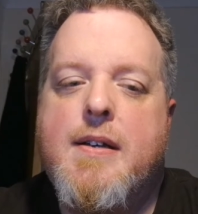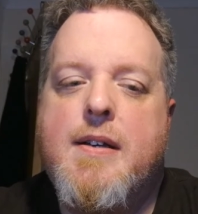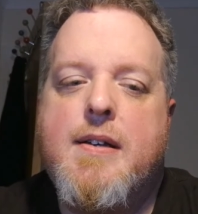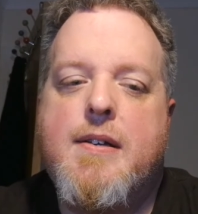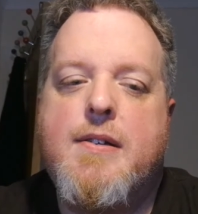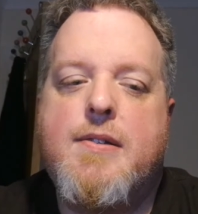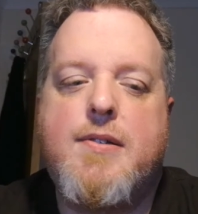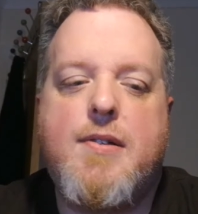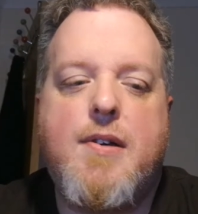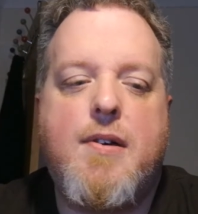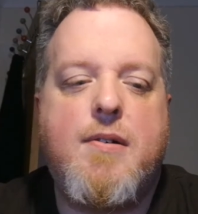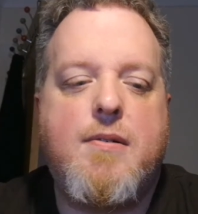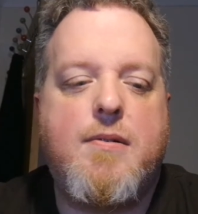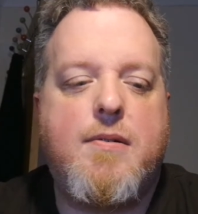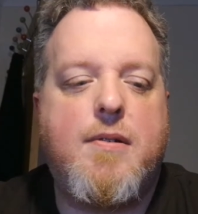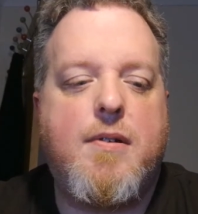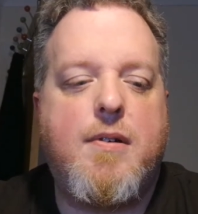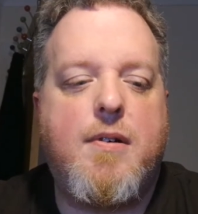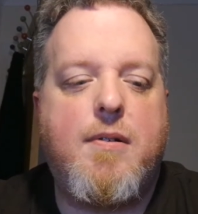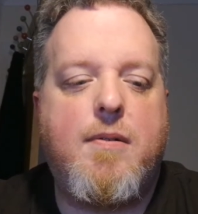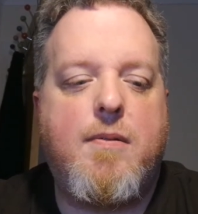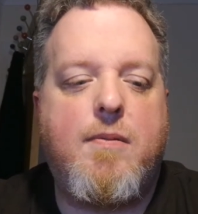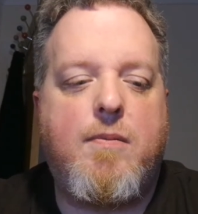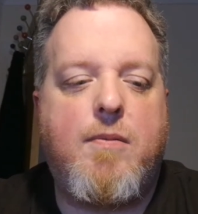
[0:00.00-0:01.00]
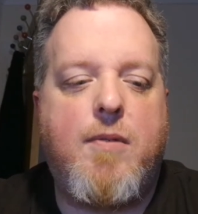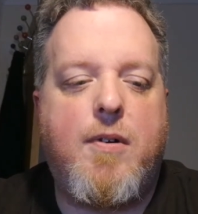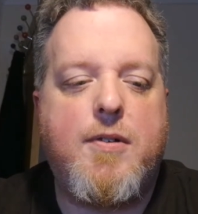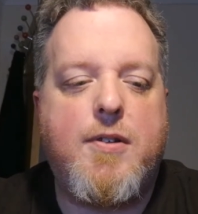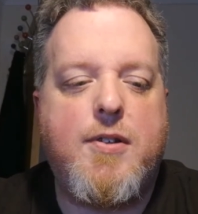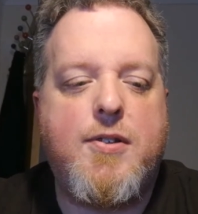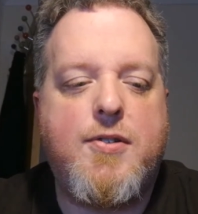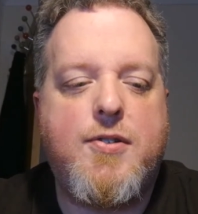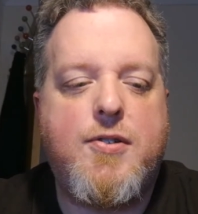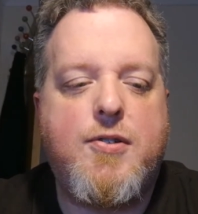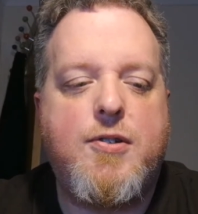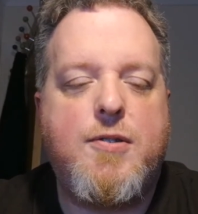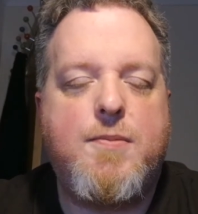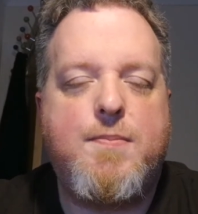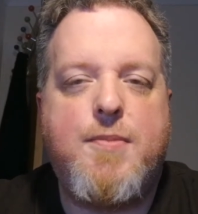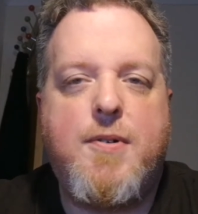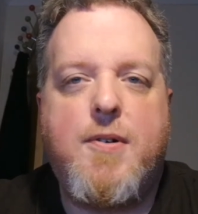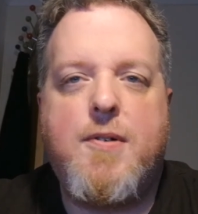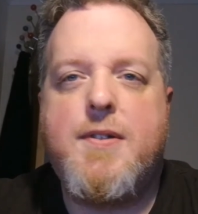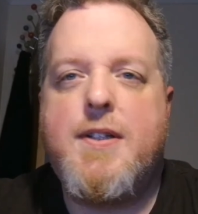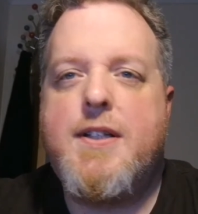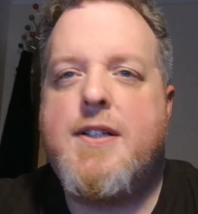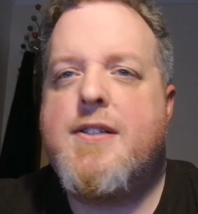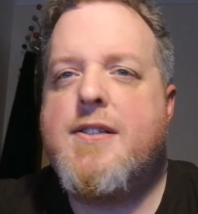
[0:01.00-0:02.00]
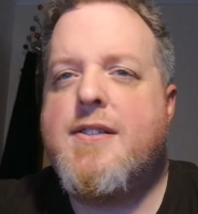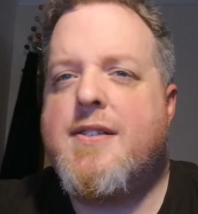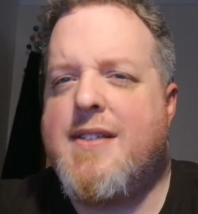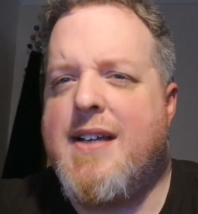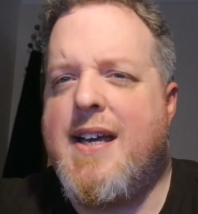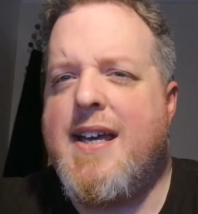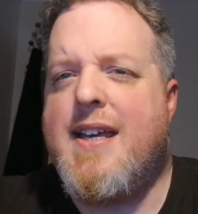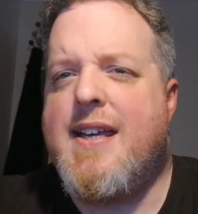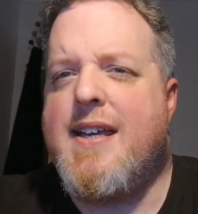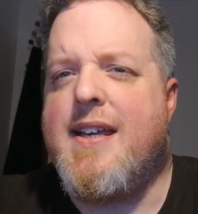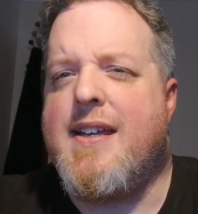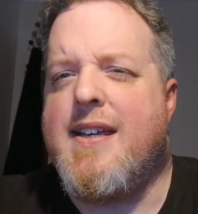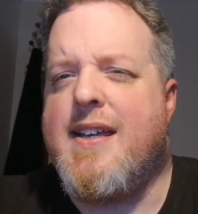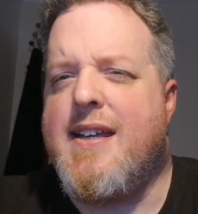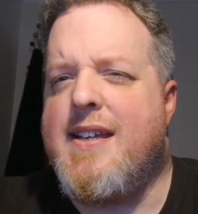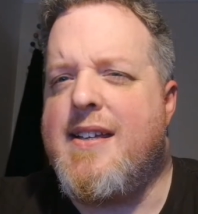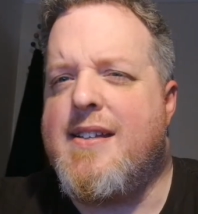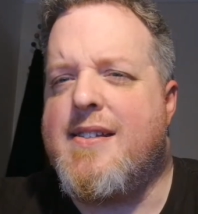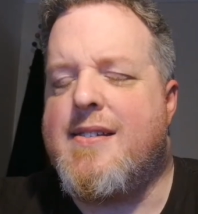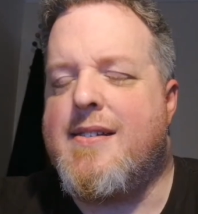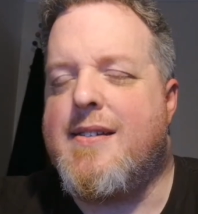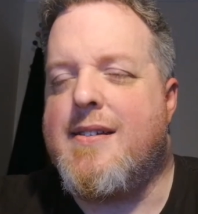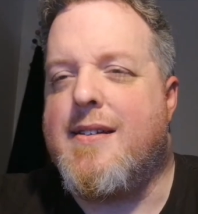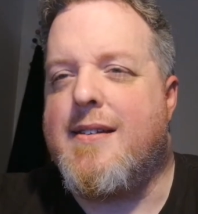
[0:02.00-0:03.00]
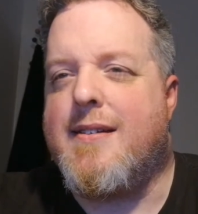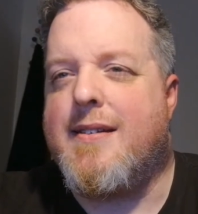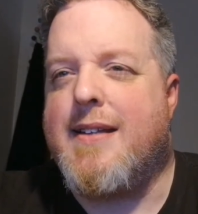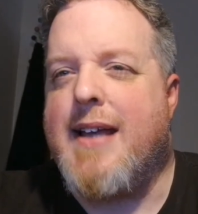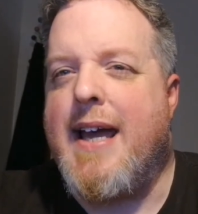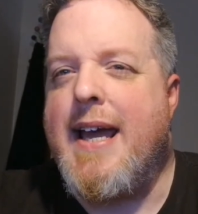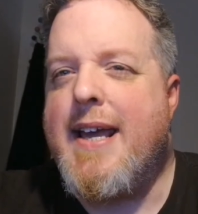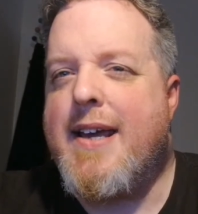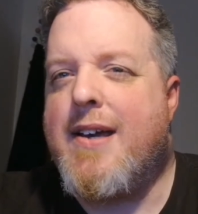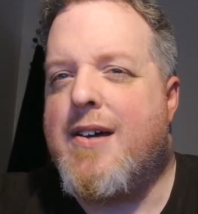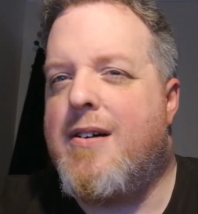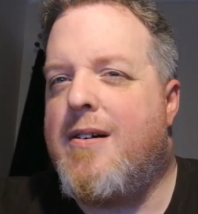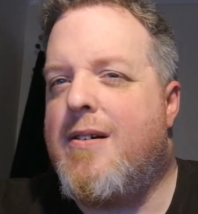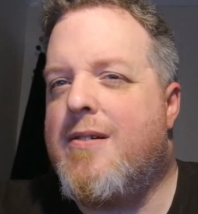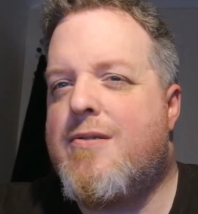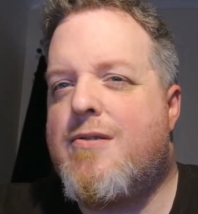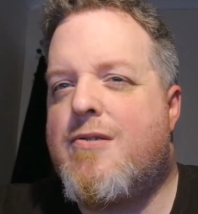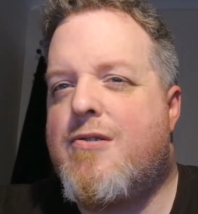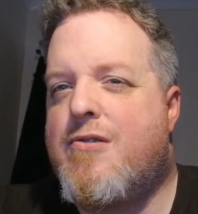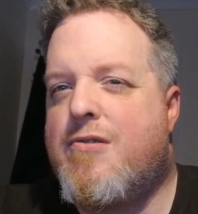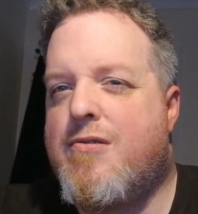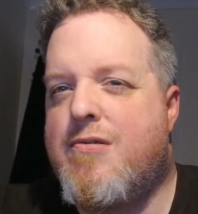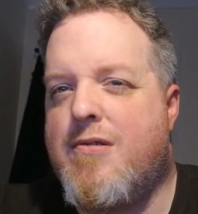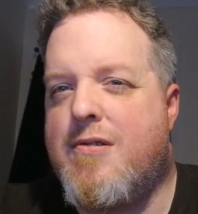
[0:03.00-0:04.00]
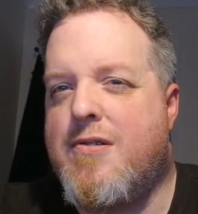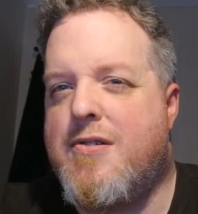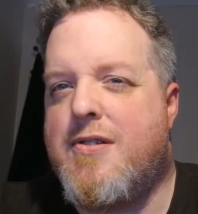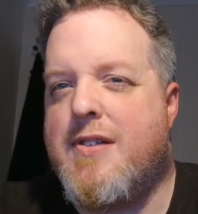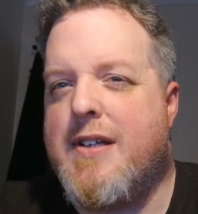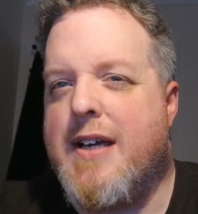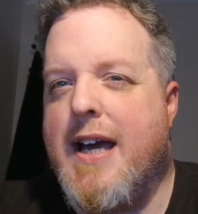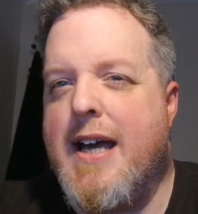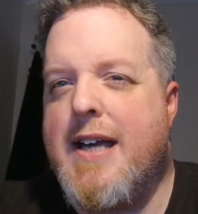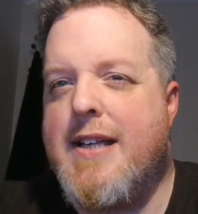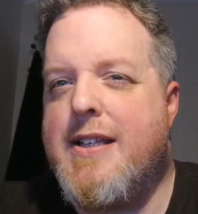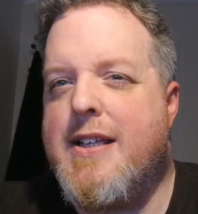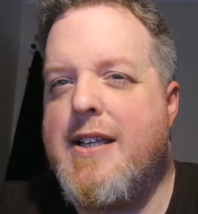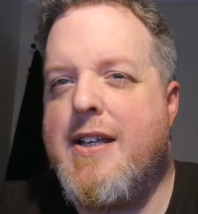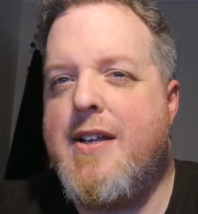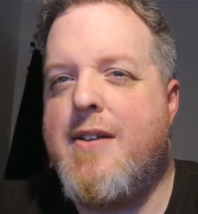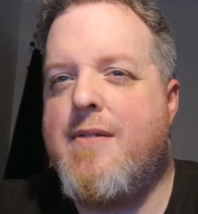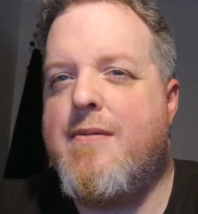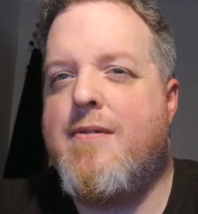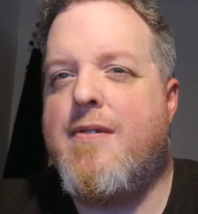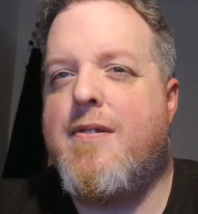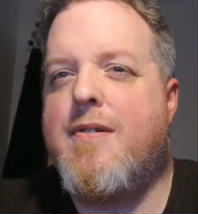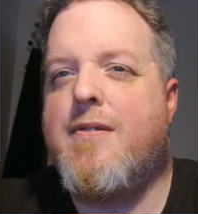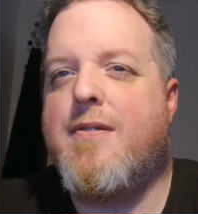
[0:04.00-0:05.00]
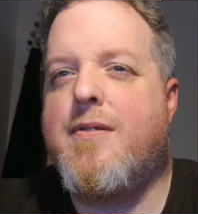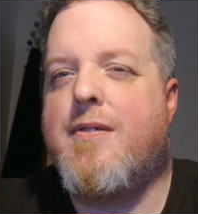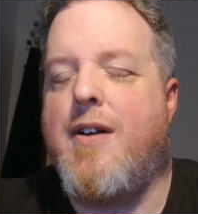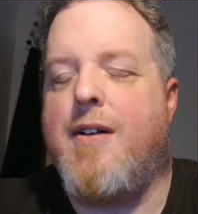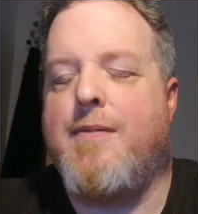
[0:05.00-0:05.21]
So what the school board is saying is they can't trust 18-year-old,